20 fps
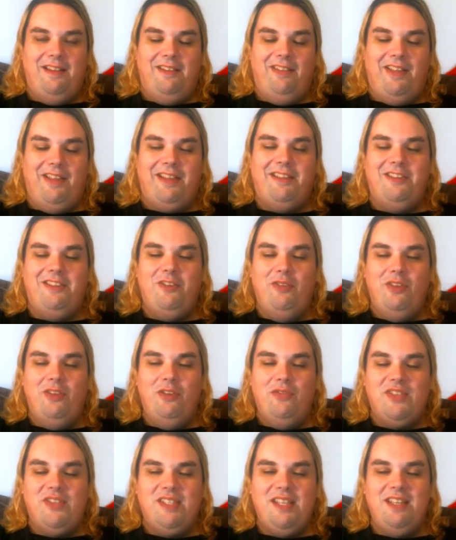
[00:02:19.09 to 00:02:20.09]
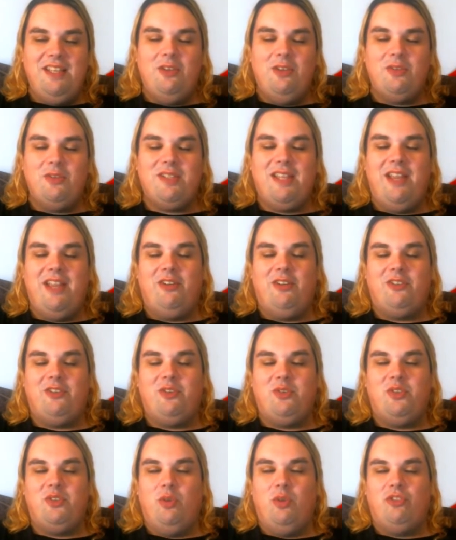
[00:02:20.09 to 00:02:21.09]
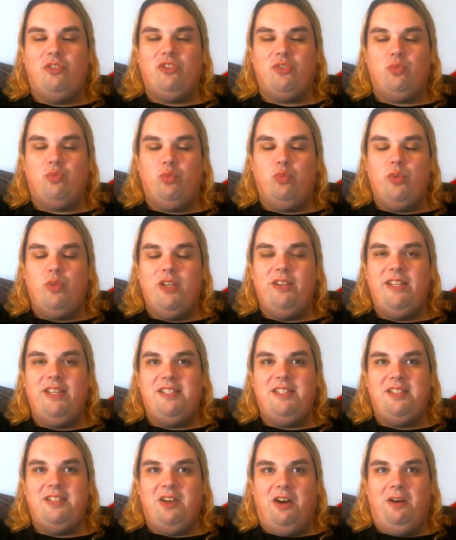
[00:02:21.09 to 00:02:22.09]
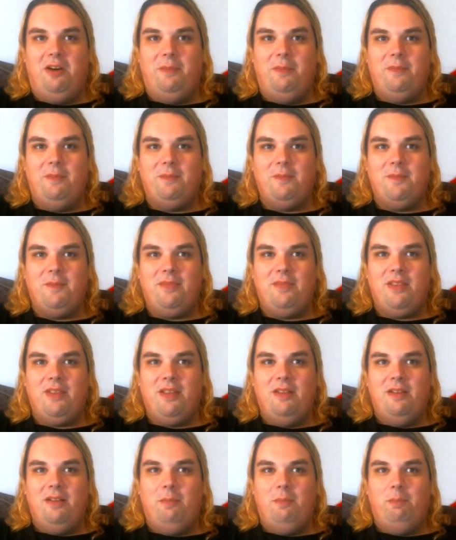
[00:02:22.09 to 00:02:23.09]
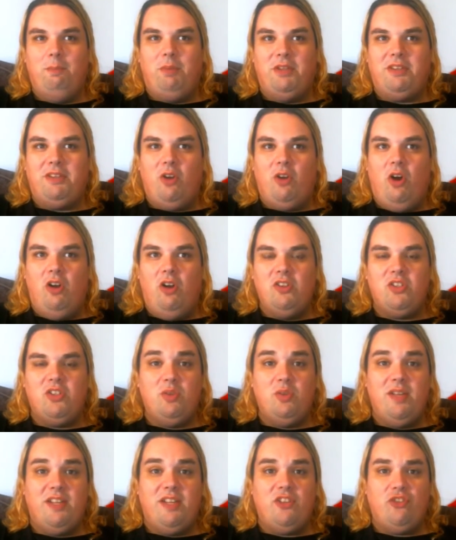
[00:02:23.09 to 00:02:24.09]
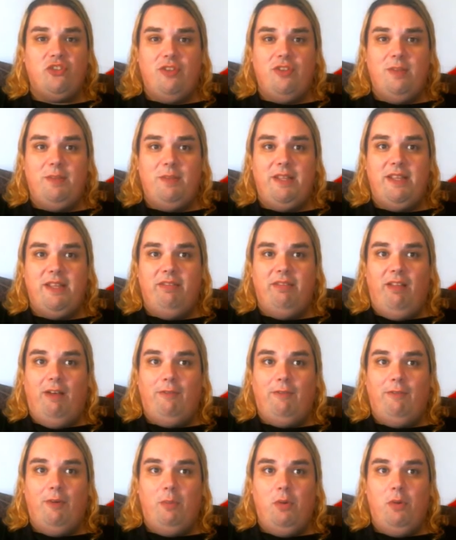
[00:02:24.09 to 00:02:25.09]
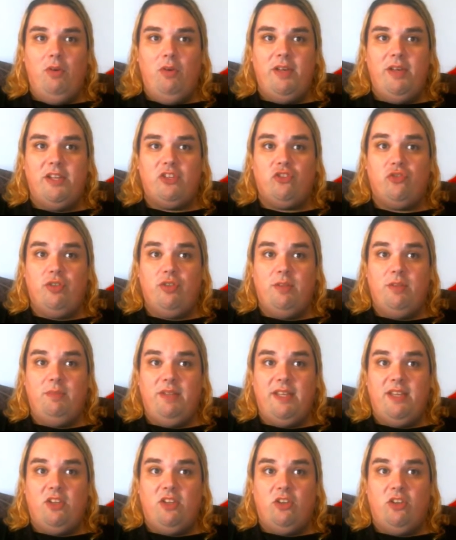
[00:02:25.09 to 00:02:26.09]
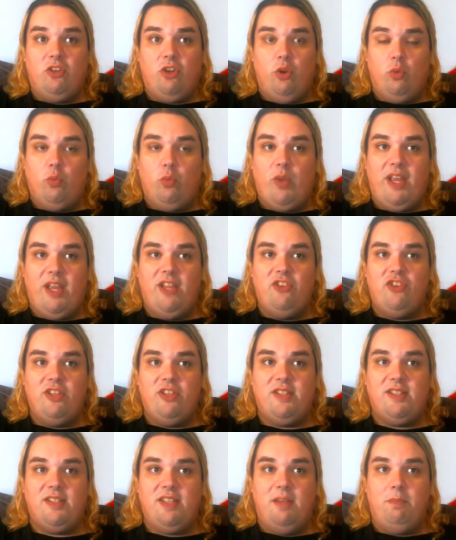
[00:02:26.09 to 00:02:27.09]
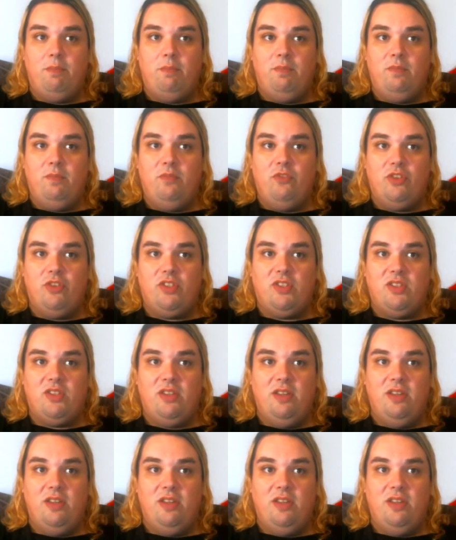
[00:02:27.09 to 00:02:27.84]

Like you you've seen those characters who are just really dumb, but they're also extremely lovable, extremely courageous and just